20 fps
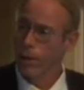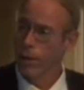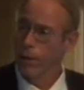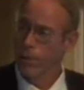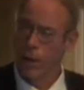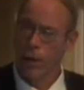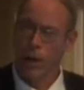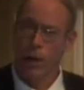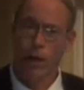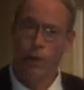
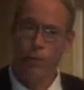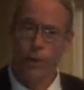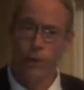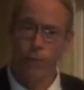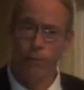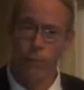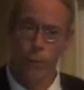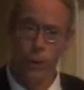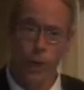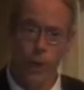Because
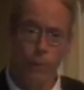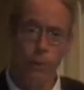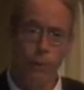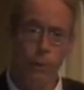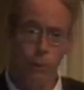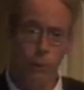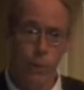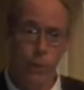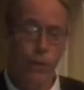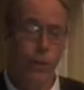if we
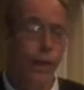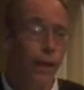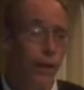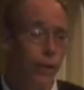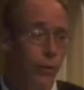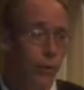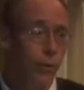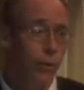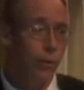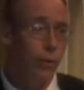pull
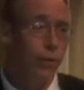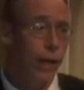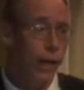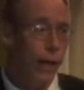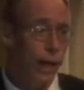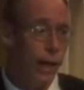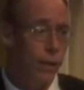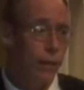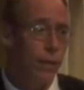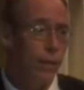together and do
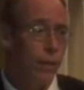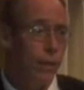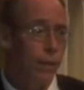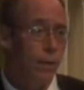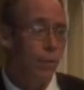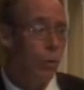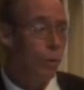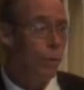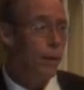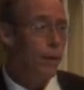that,
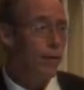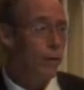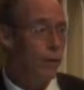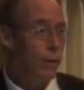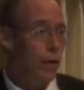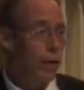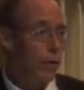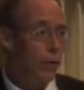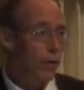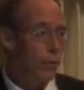we'll be able to
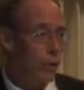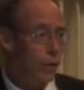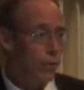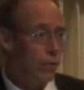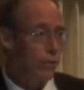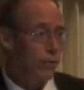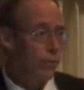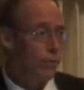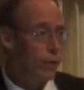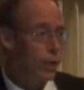not only
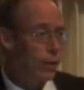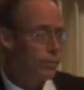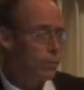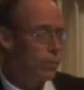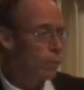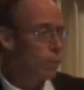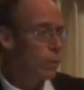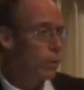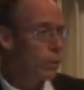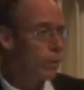raise the funds,
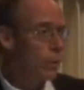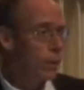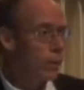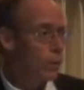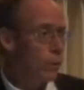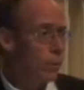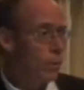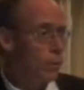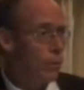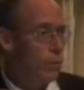but we'll be
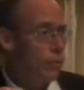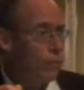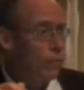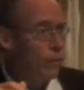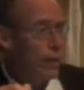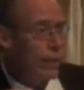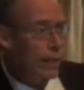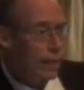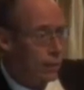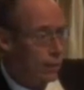able to
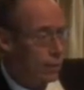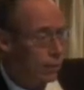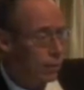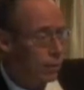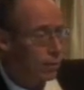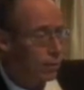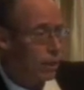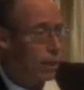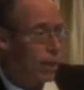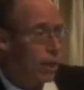prevent
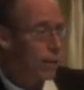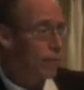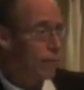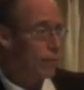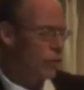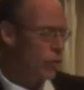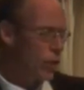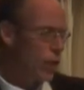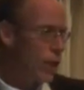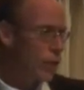the
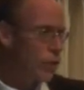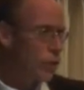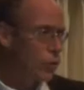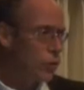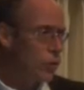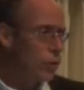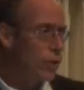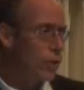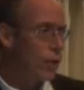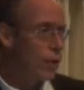
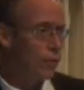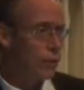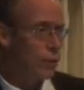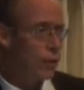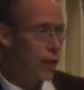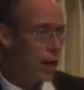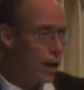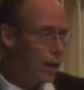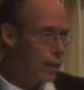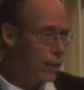confiscation of the
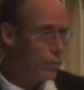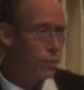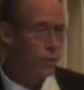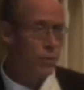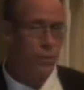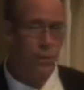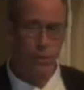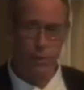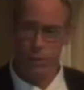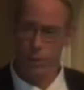knowledge
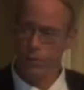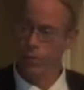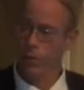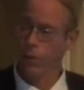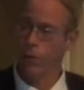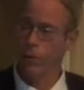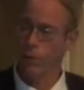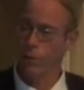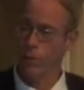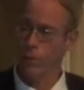that's in this
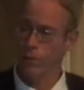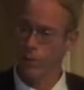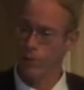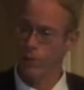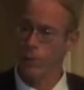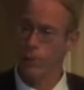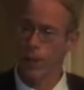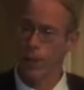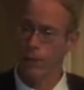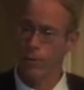film, which is
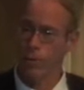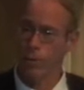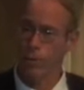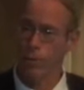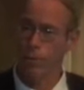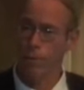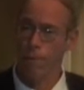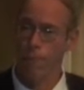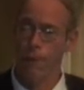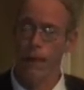substantial.
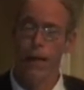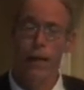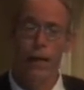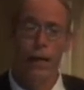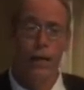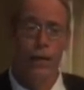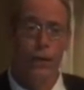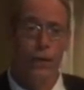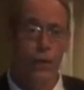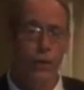
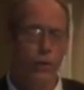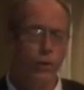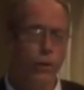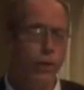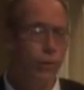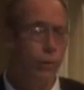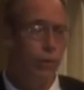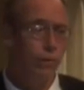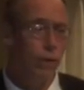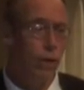The other
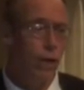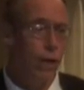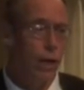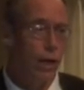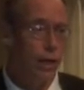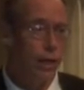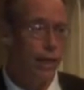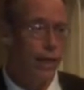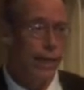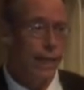thing we've
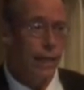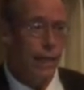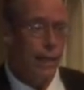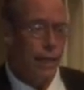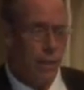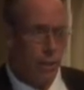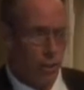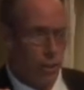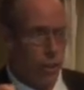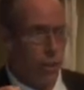done
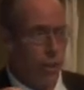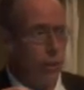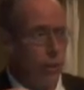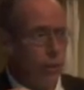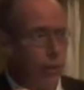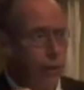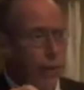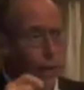is to go